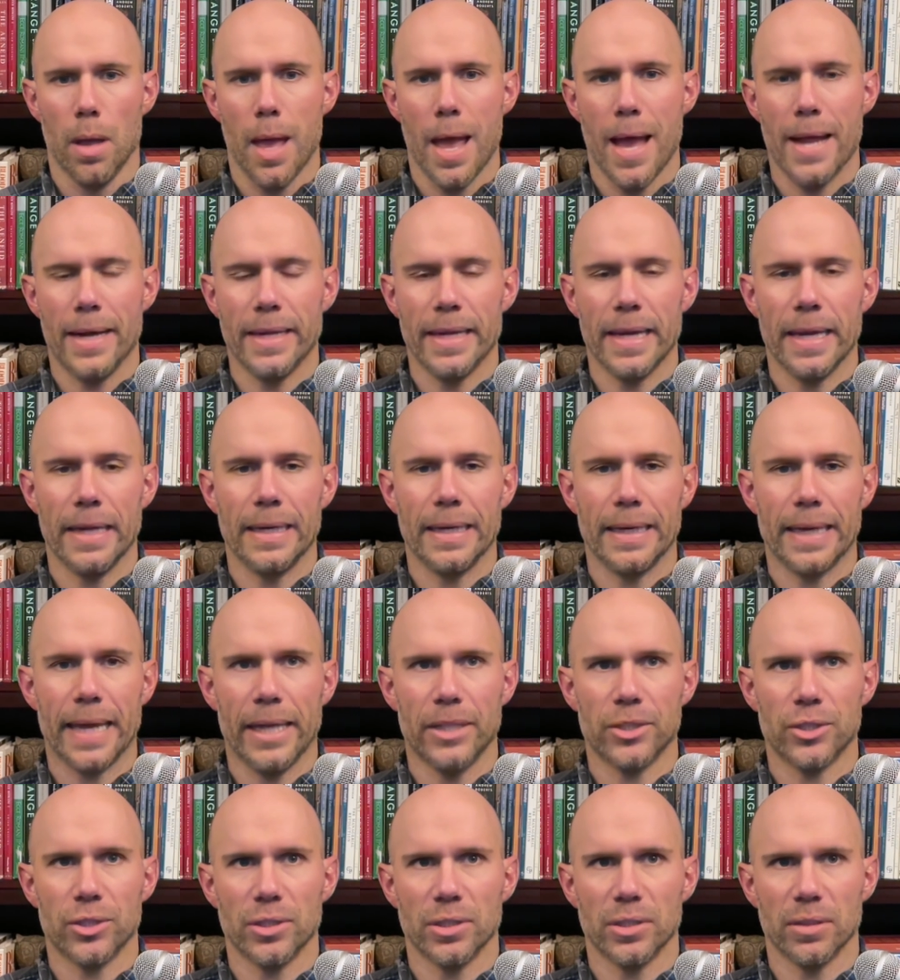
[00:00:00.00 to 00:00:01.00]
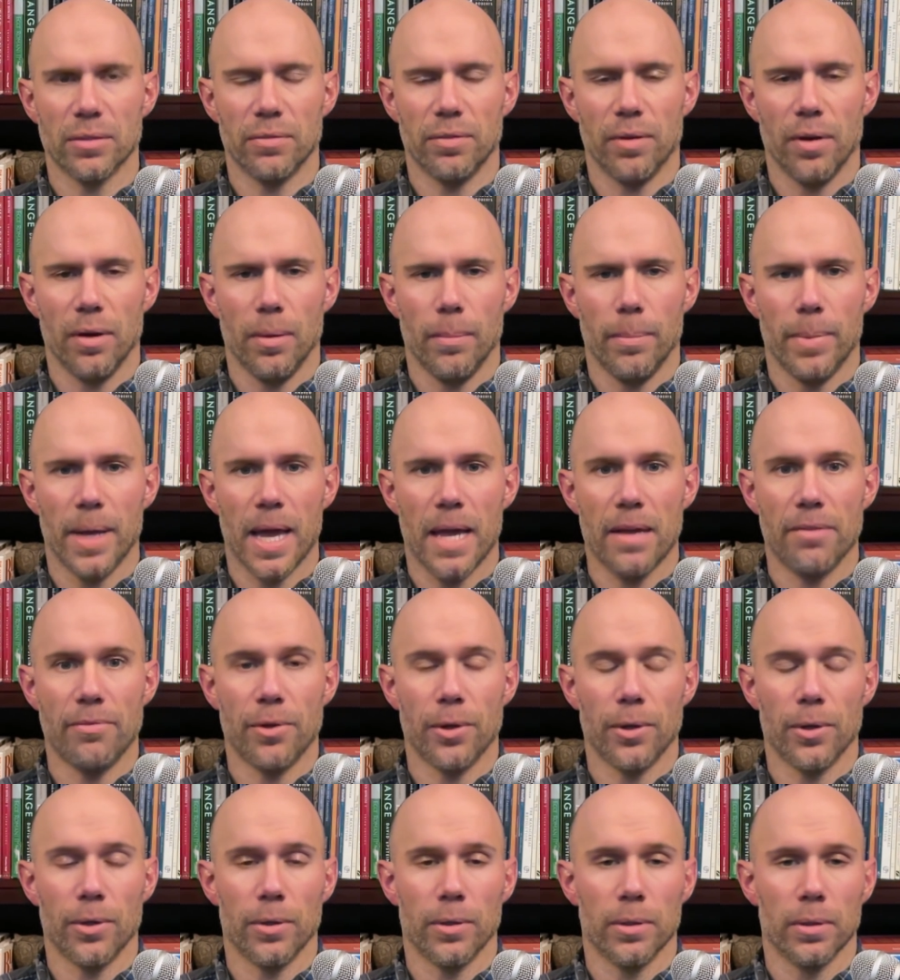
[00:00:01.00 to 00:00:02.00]
any indications of
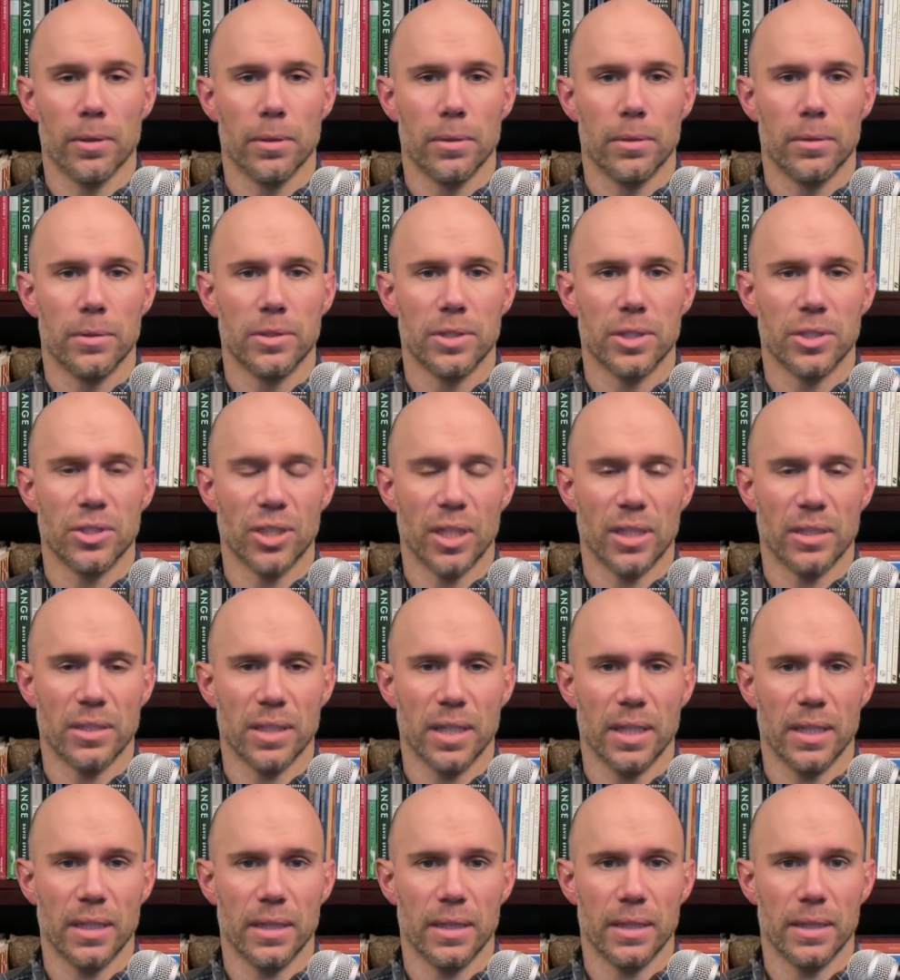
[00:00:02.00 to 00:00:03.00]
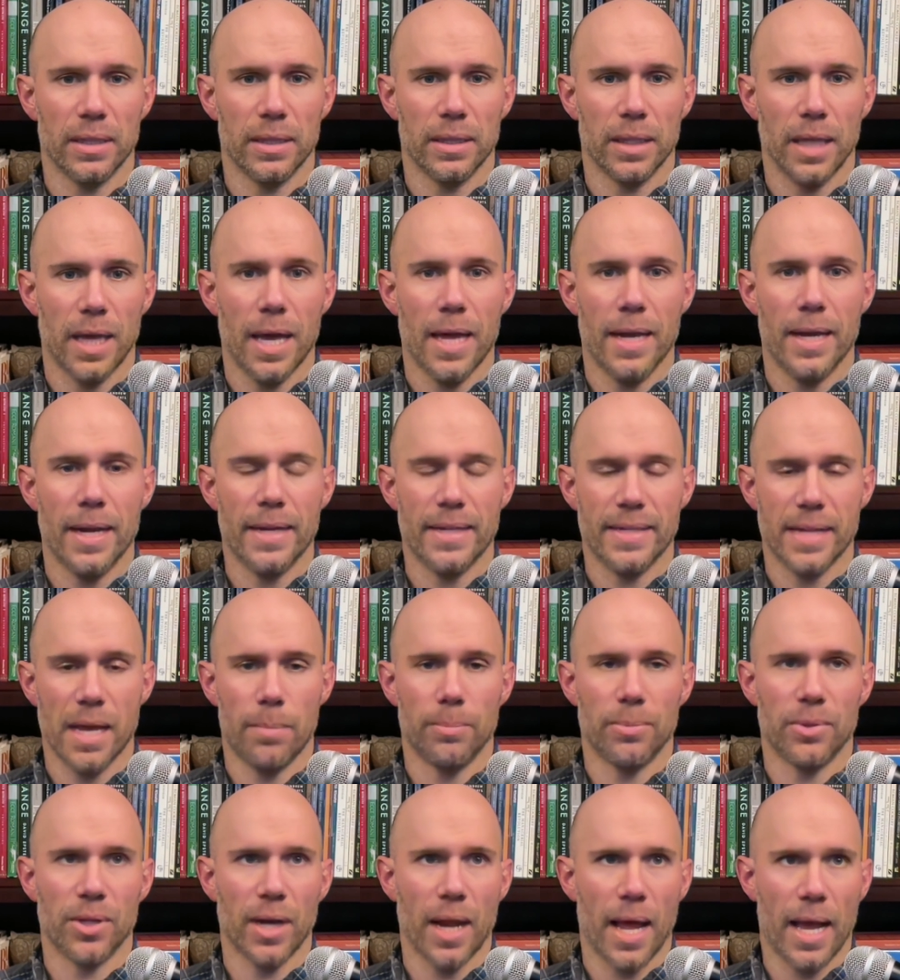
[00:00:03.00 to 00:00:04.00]
behavior suggesting an
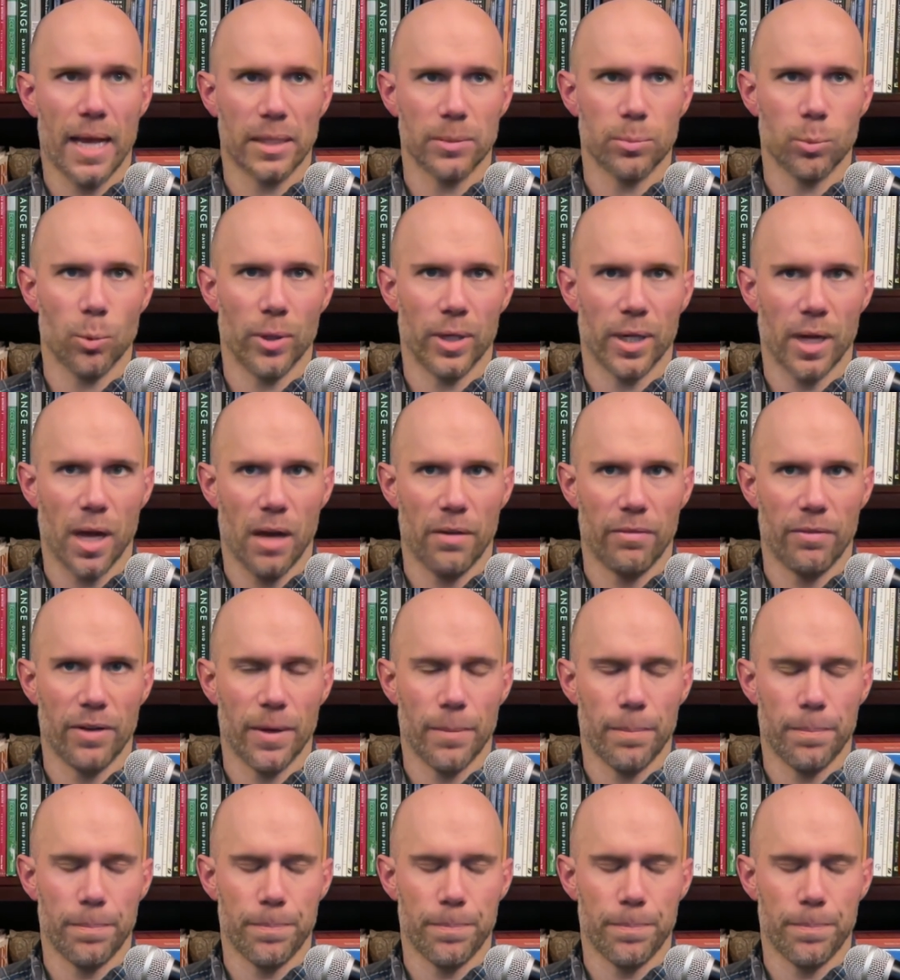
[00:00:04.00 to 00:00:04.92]
attempted exploit of it.